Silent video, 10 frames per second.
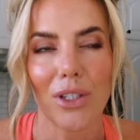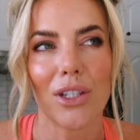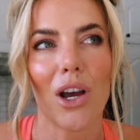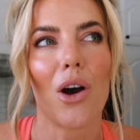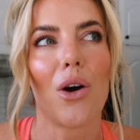
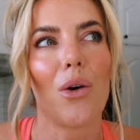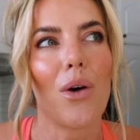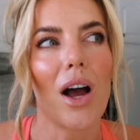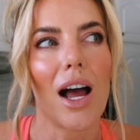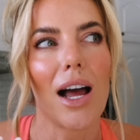So
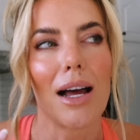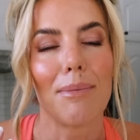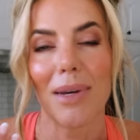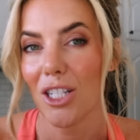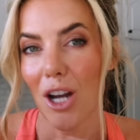
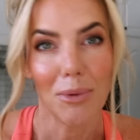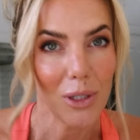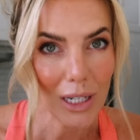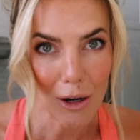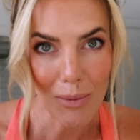um, I stopped
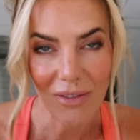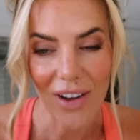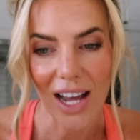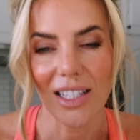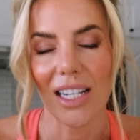doing intermittent
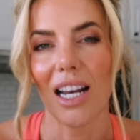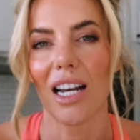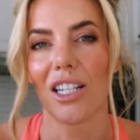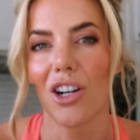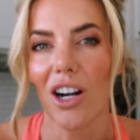fasting and
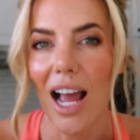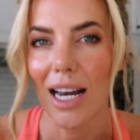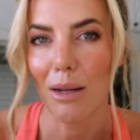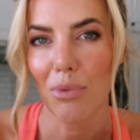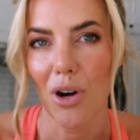I started
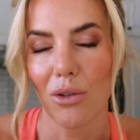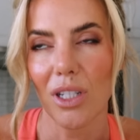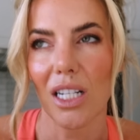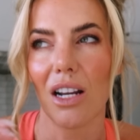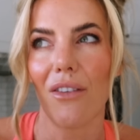adding
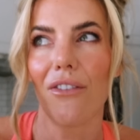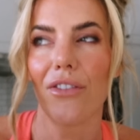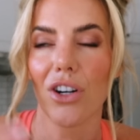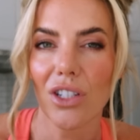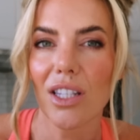protein in
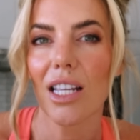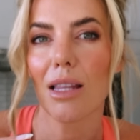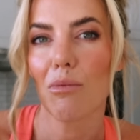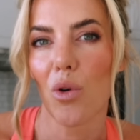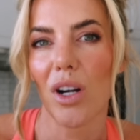first thing in
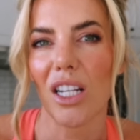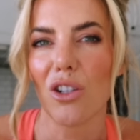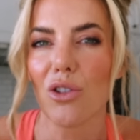the morning,